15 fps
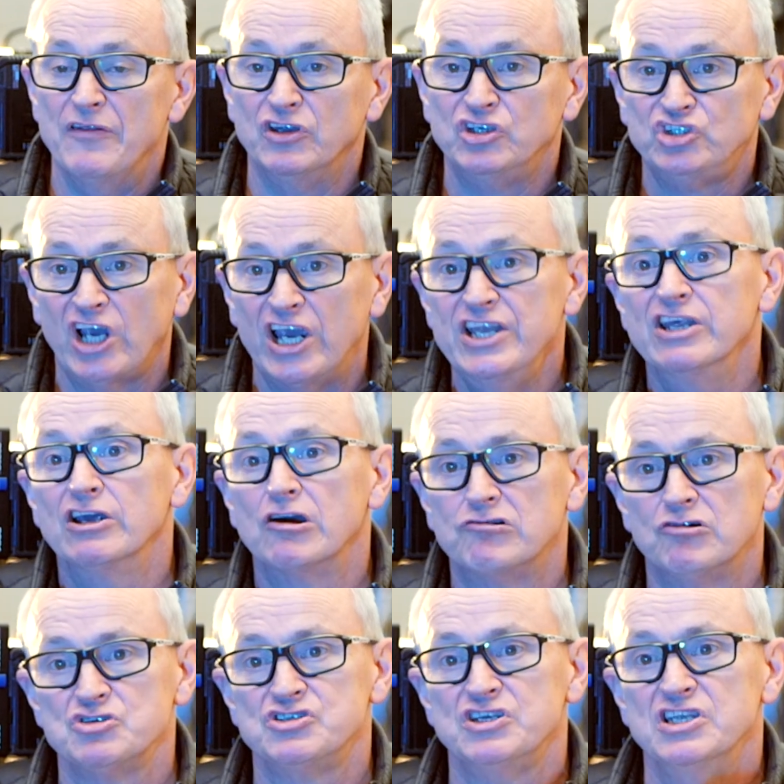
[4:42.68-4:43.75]
the shading
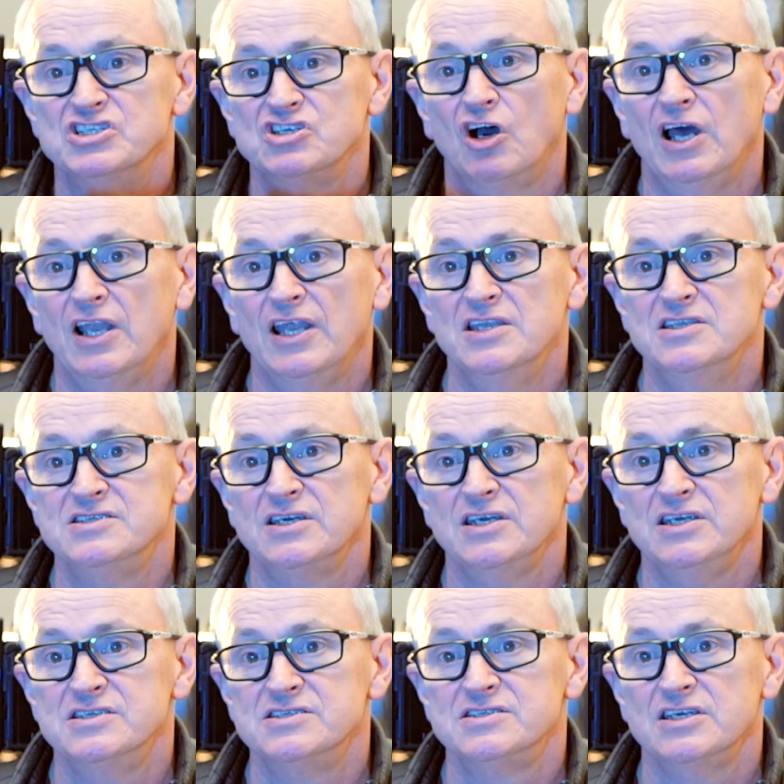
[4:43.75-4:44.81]
across the entire lens
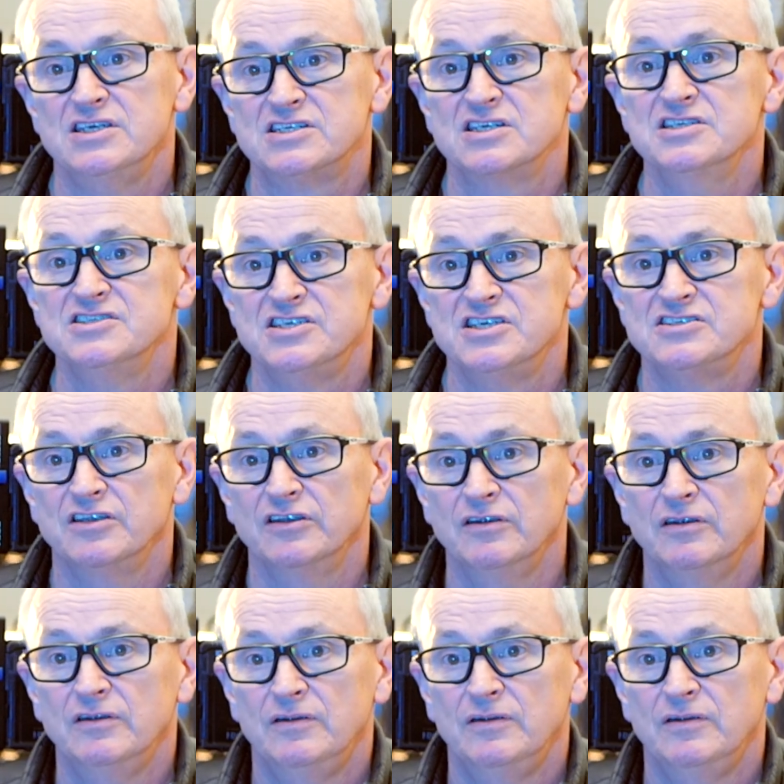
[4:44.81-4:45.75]
is consistent.